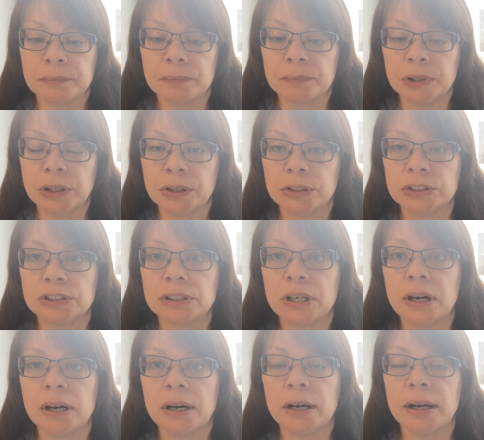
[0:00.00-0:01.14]
Because
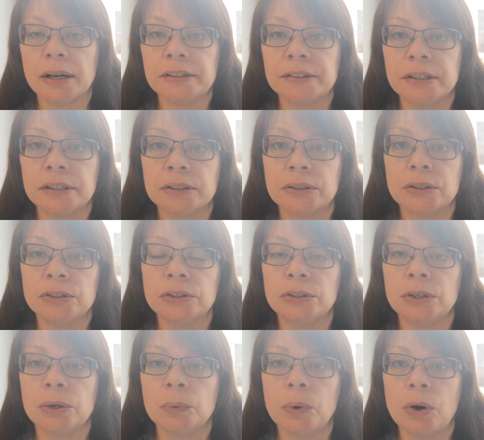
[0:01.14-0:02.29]
I think that,
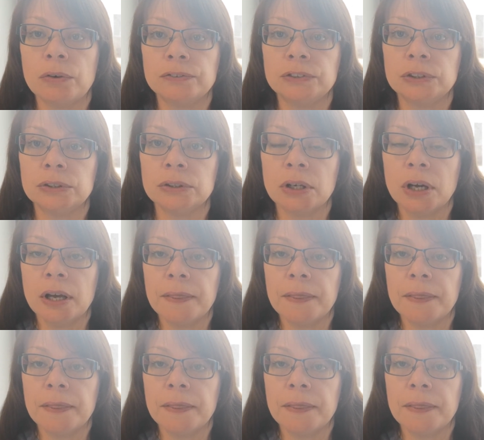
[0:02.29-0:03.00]
often